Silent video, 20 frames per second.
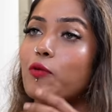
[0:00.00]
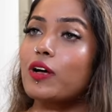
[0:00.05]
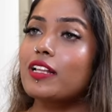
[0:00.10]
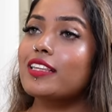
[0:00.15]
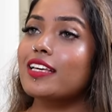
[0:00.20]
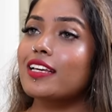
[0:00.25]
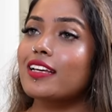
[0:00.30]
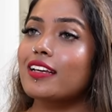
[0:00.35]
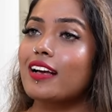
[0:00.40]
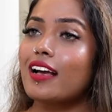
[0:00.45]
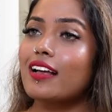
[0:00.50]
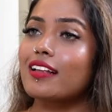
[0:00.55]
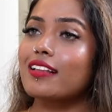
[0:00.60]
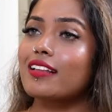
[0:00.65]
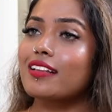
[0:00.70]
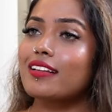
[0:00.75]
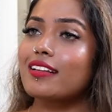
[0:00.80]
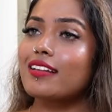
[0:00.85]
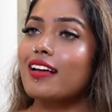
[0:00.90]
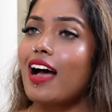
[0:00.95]
One thing
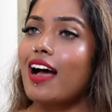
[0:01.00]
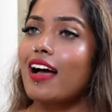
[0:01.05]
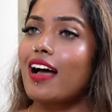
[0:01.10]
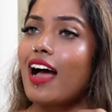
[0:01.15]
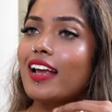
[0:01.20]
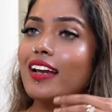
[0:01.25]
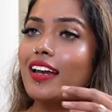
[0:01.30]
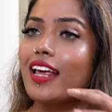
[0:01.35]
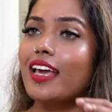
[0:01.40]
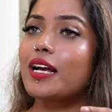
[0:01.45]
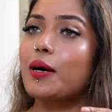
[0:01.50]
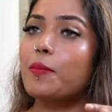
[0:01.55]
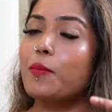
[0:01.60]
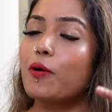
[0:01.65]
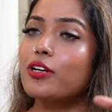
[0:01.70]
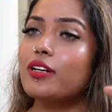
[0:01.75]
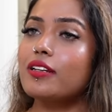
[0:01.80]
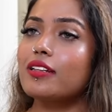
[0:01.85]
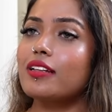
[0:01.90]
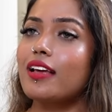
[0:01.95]
I like
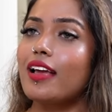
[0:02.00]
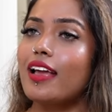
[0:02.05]
about